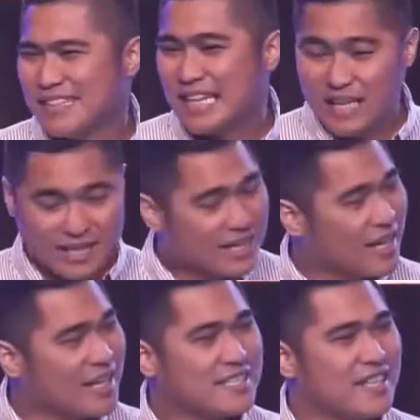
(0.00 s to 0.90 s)
It is
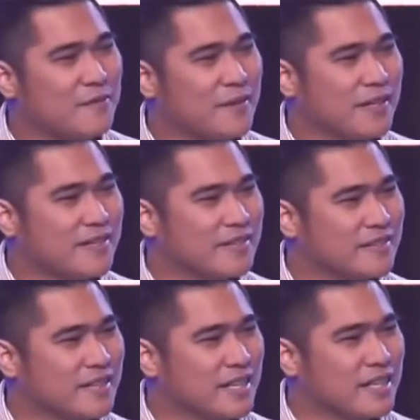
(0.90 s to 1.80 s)
God's loving
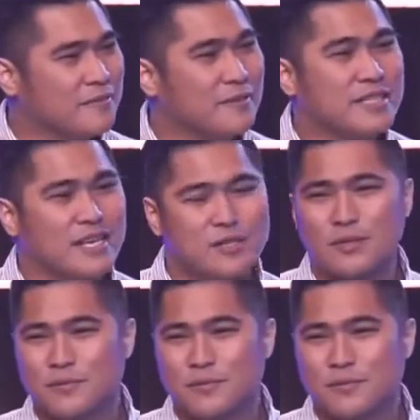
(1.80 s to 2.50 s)
invitation.